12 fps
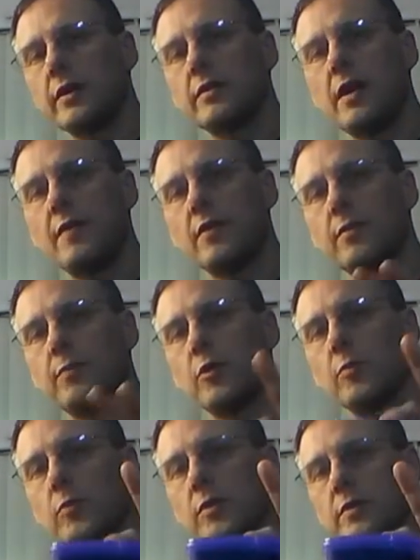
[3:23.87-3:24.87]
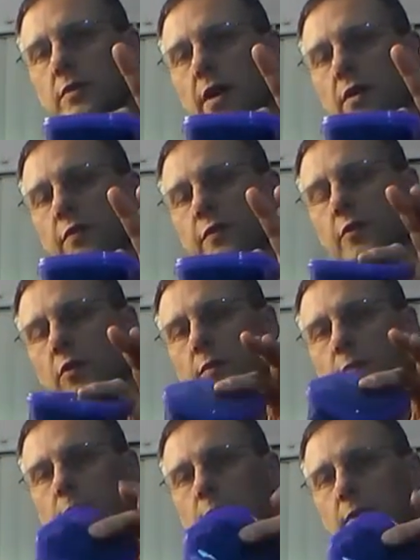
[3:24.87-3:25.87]
like to have a purple container
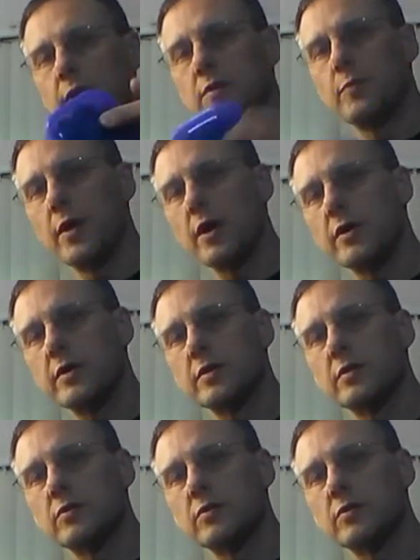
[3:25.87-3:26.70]
full of mixed berries,